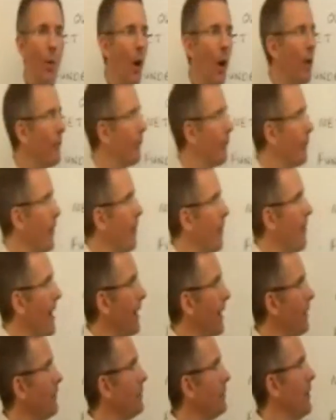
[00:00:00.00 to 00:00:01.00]
whilst a
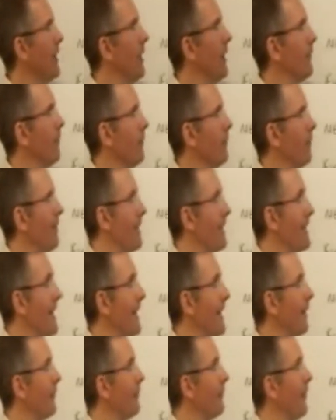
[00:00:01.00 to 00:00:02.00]
balance sheet isn't
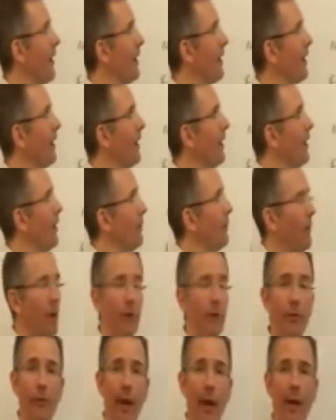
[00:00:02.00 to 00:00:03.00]
fantastic
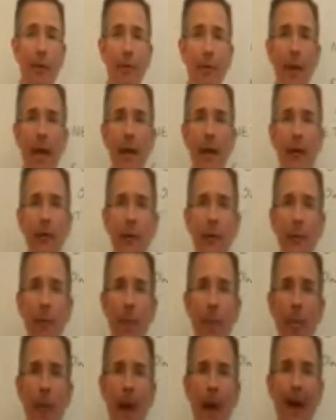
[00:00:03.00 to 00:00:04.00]
because it's out of date
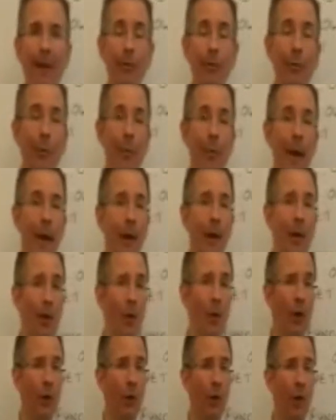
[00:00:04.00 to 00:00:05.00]
and it's prepared
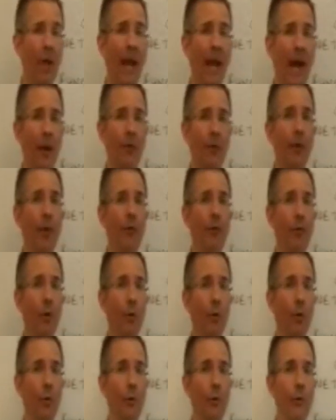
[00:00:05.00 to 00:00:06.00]
according to accounting
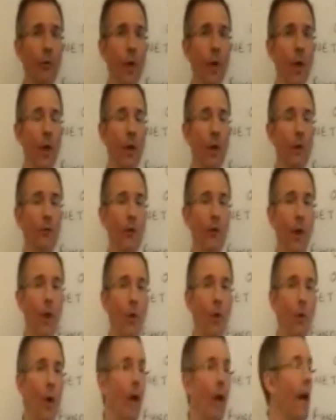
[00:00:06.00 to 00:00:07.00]
rules,
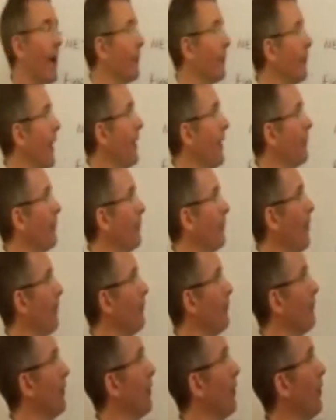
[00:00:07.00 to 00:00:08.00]
so assets are
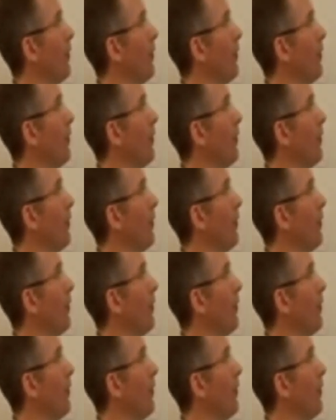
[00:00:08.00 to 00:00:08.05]
often